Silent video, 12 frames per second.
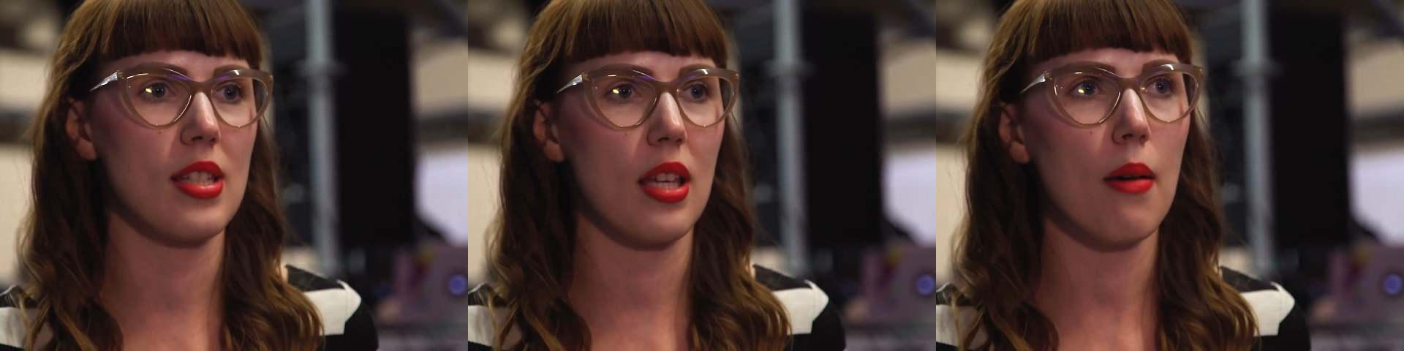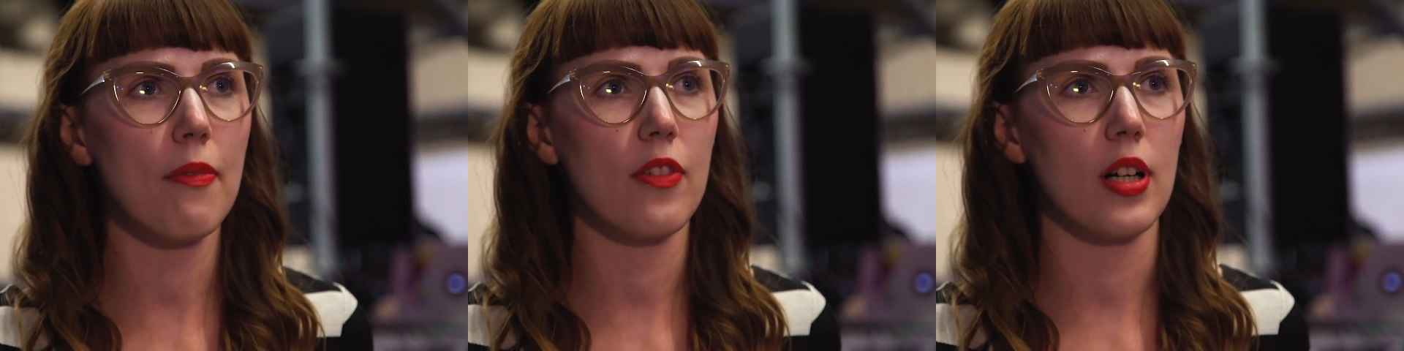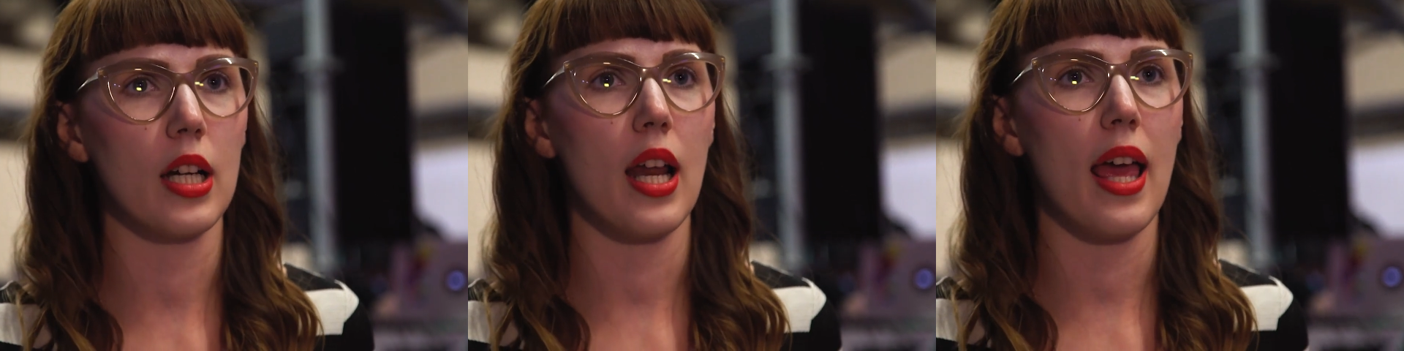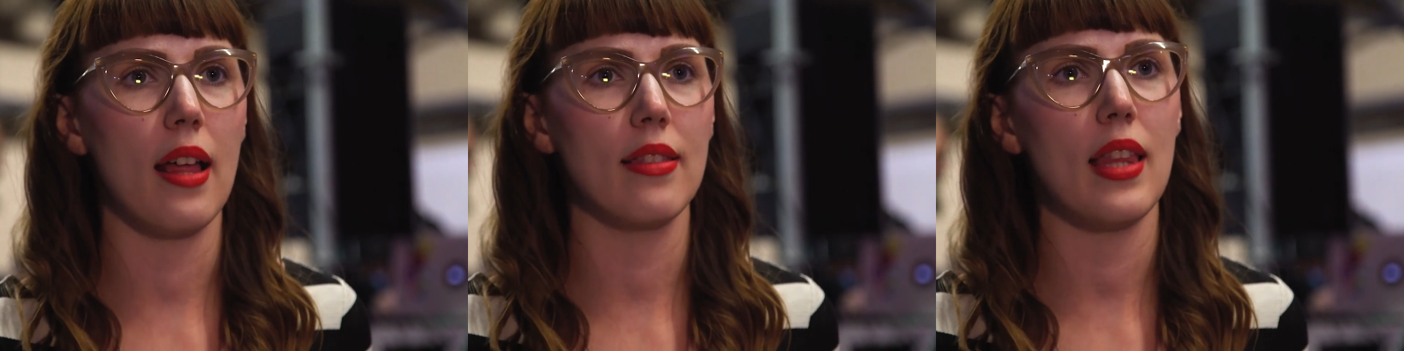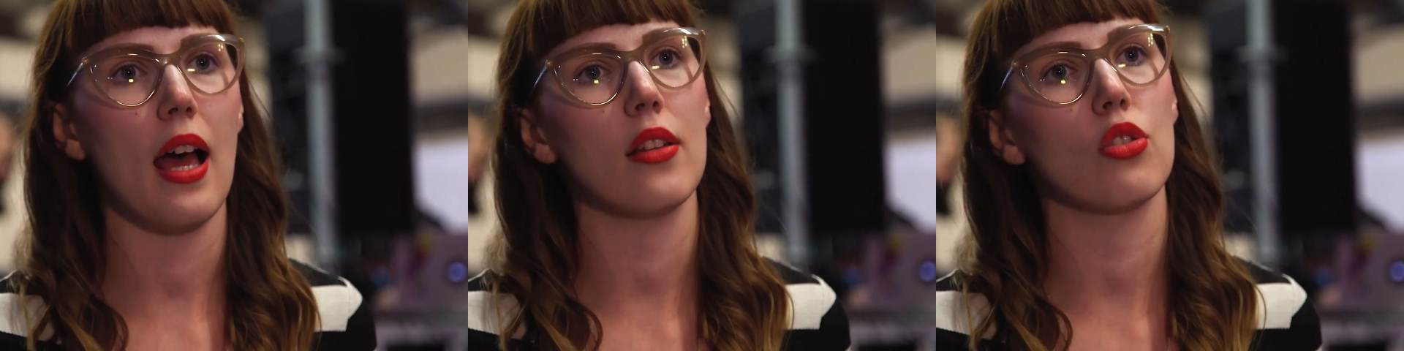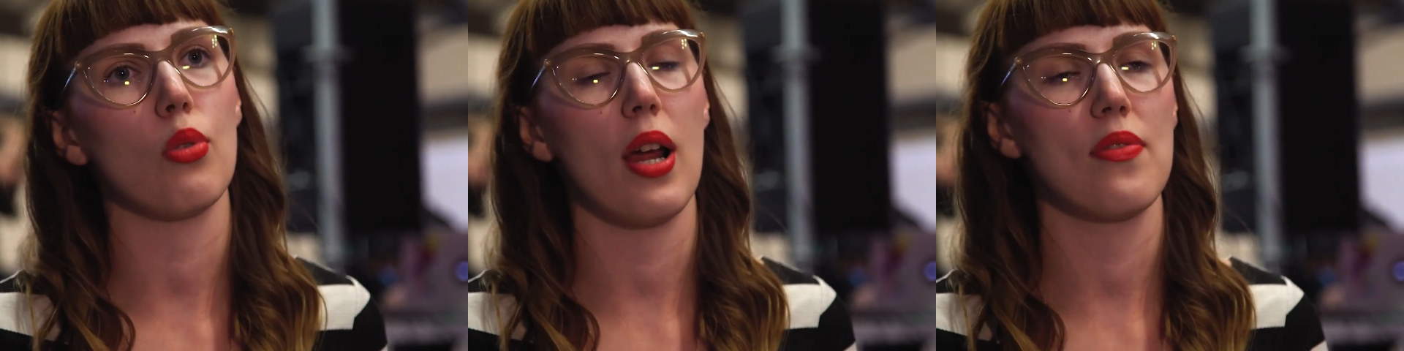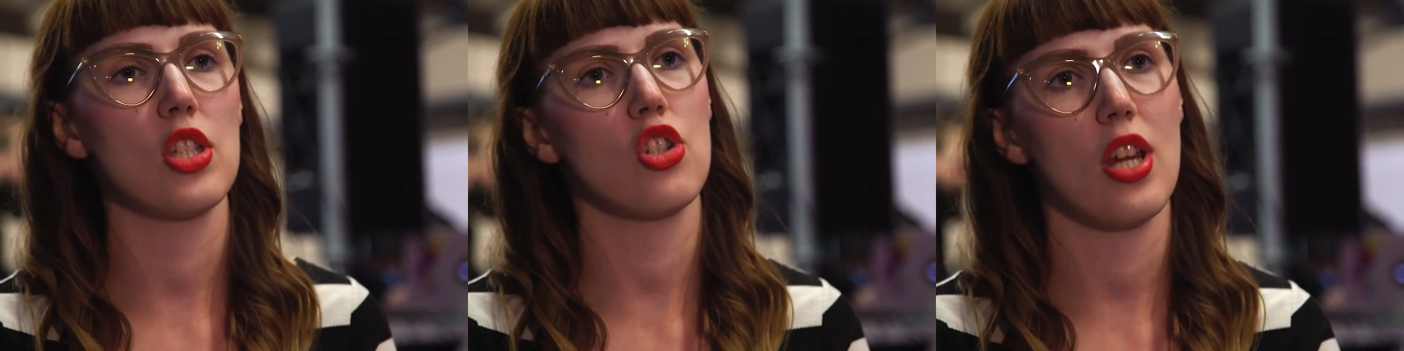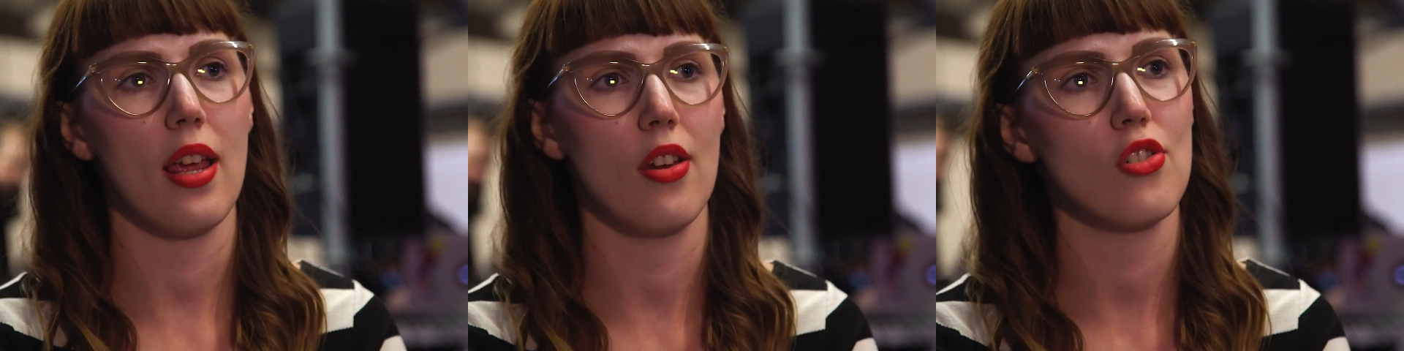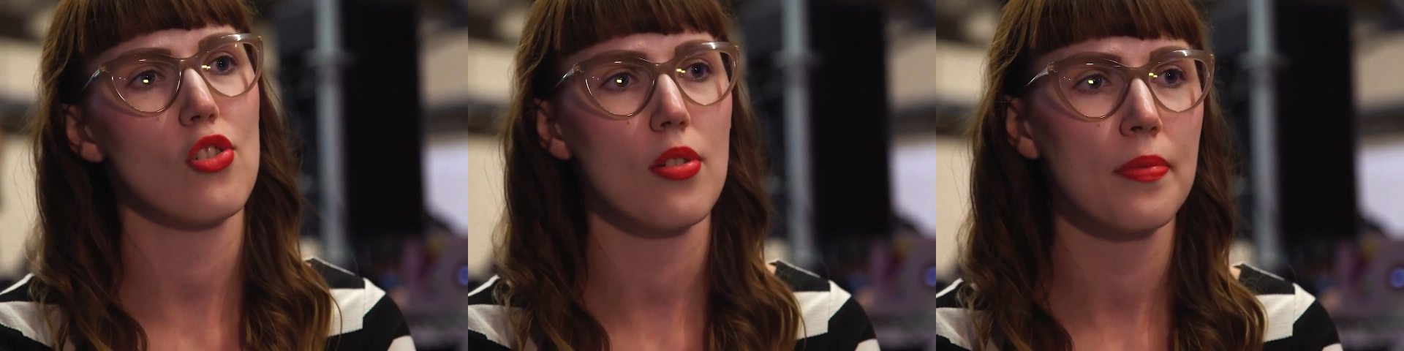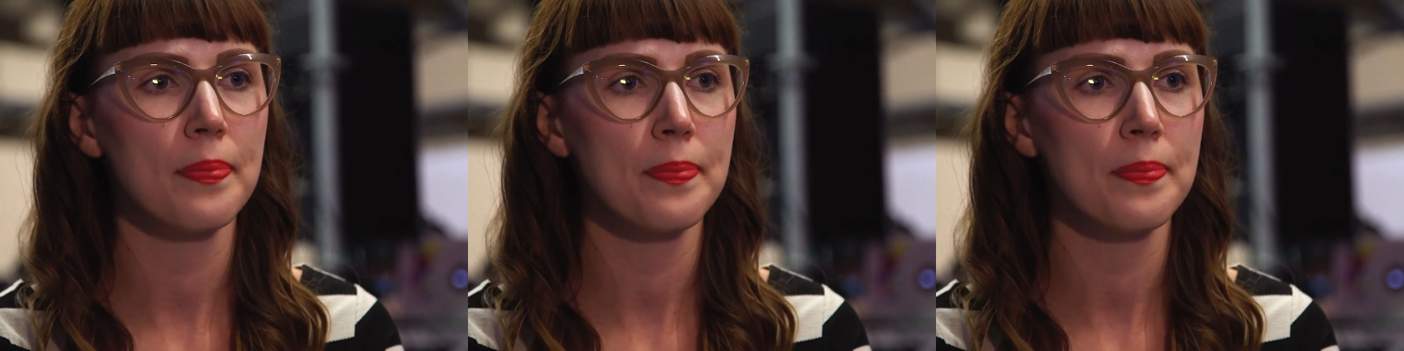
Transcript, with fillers: discomfort and that drives change.